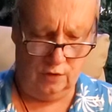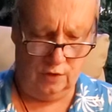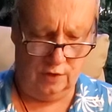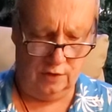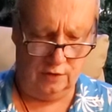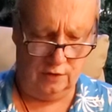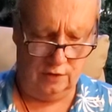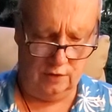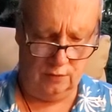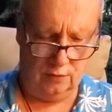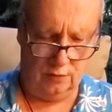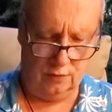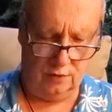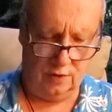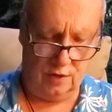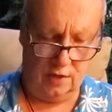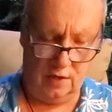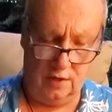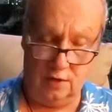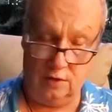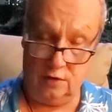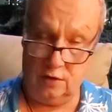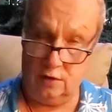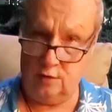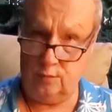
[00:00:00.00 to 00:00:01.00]
like they would
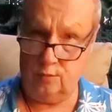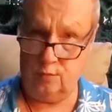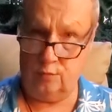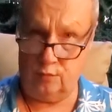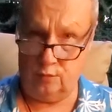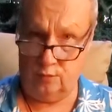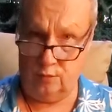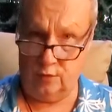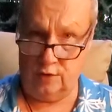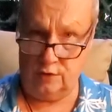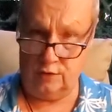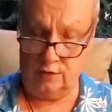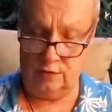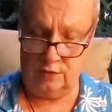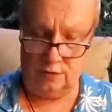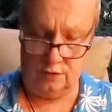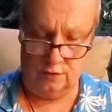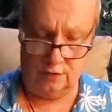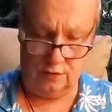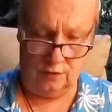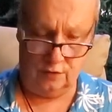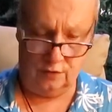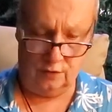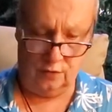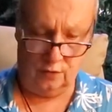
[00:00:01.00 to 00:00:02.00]
kind of need permission.
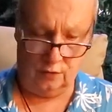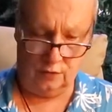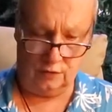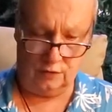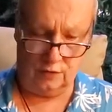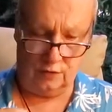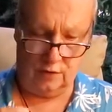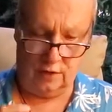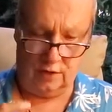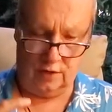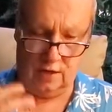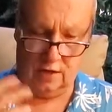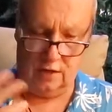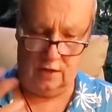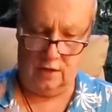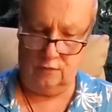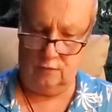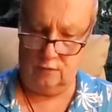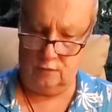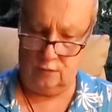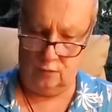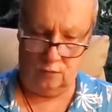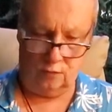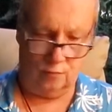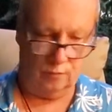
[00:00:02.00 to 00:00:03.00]
And no, it's like
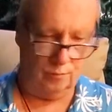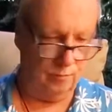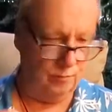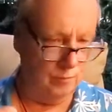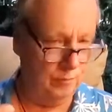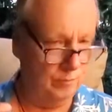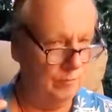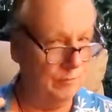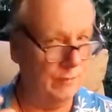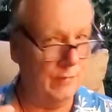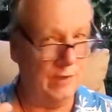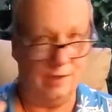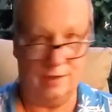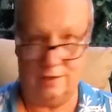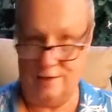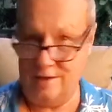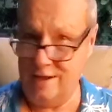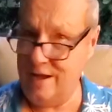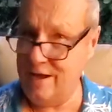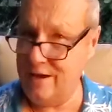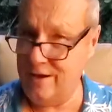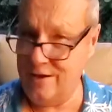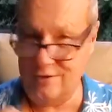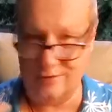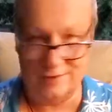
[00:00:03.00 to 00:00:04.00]
if you were making
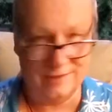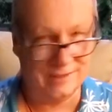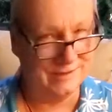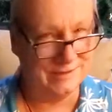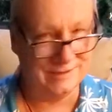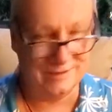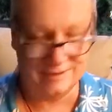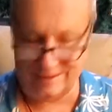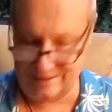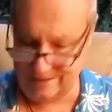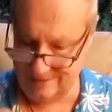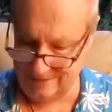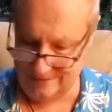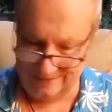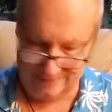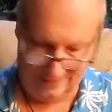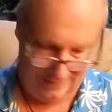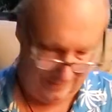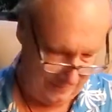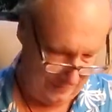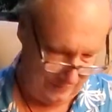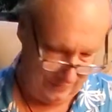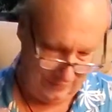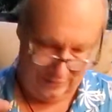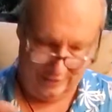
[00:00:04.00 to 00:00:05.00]
out, let's say,
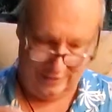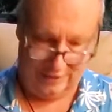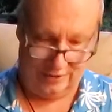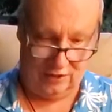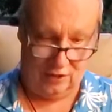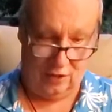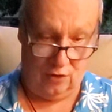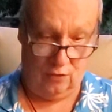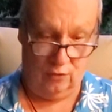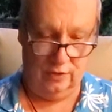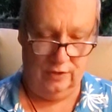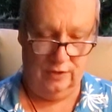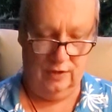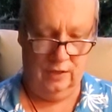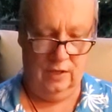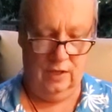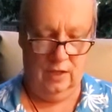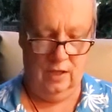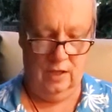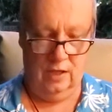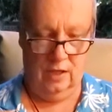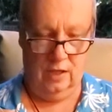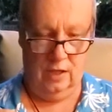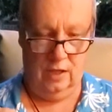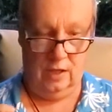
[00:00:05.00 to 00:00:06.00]
you know, you get going,
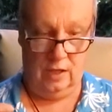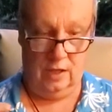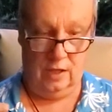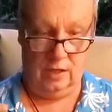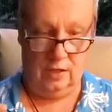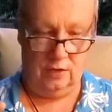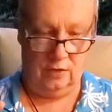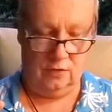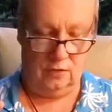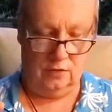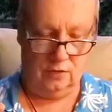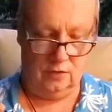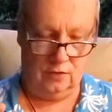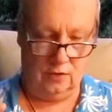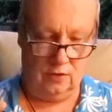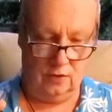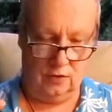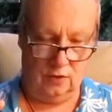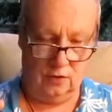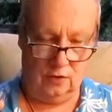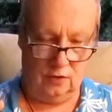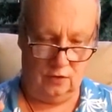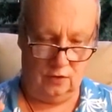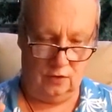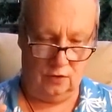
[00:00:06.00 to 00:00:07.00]
and
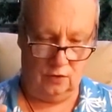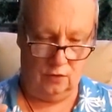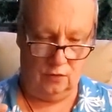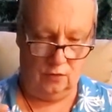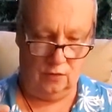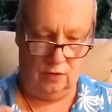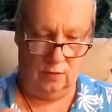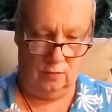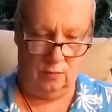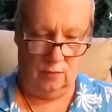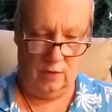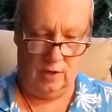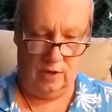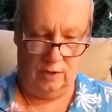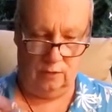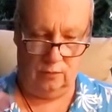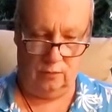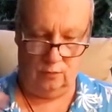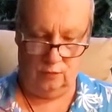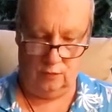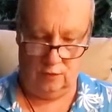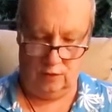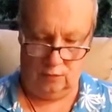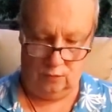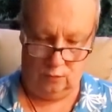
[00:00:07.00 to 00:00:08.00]
you know they
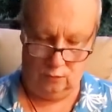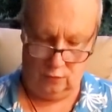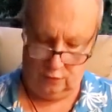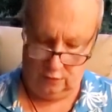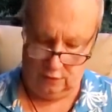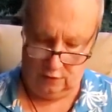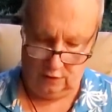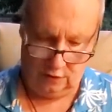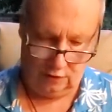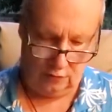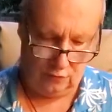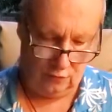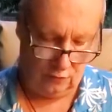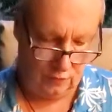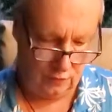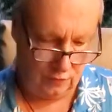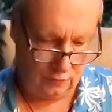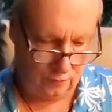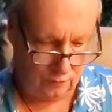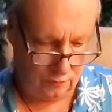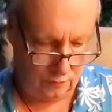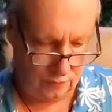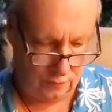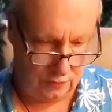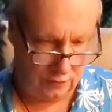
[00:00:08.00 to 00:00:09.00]
would need you to
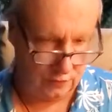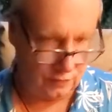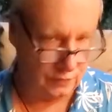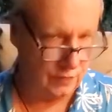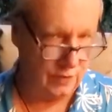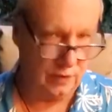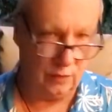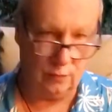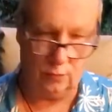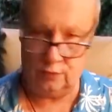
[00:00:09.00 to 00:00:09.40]
just, they